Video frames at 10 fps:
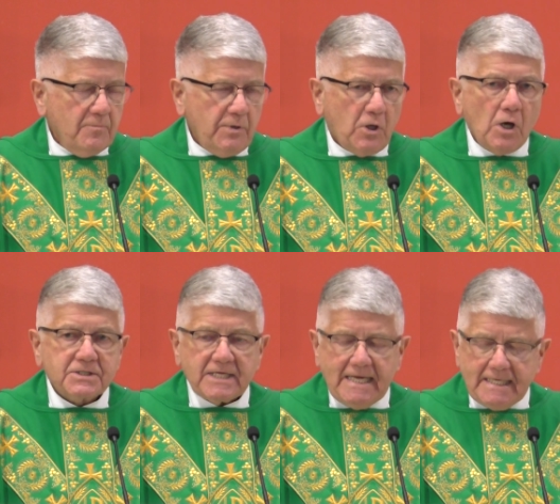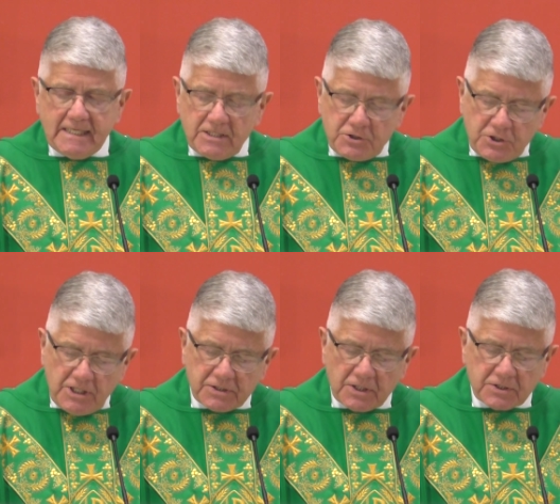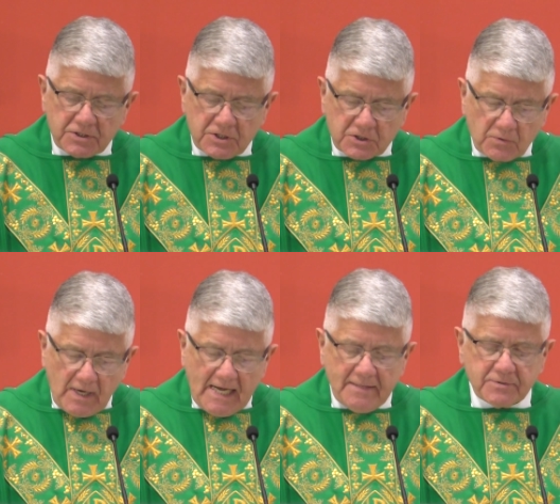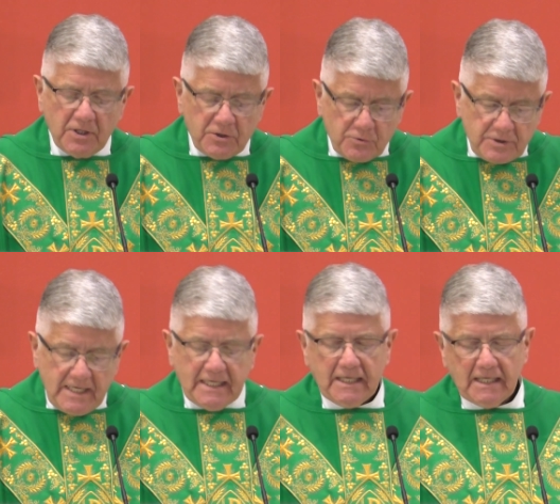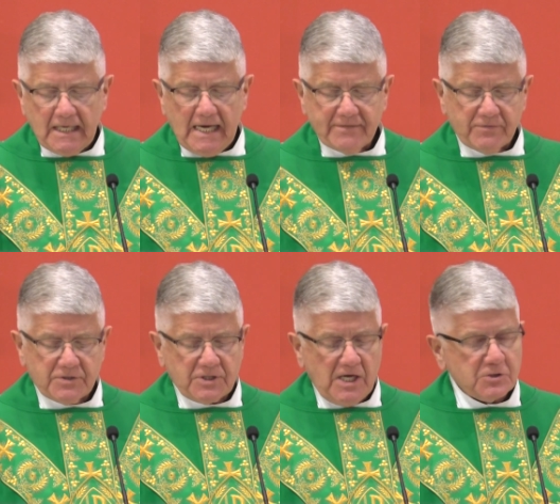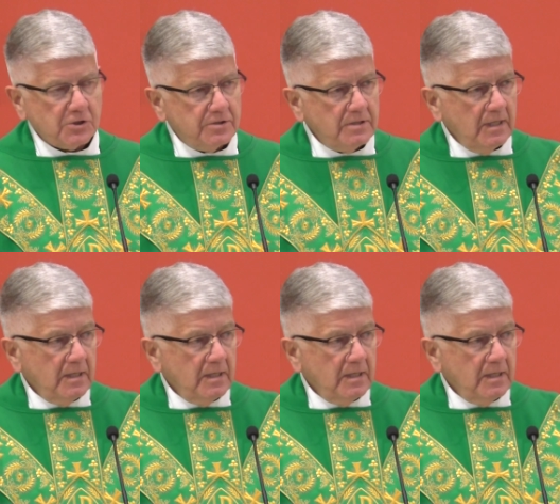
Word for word: because in it, Jesus describes a unique conversation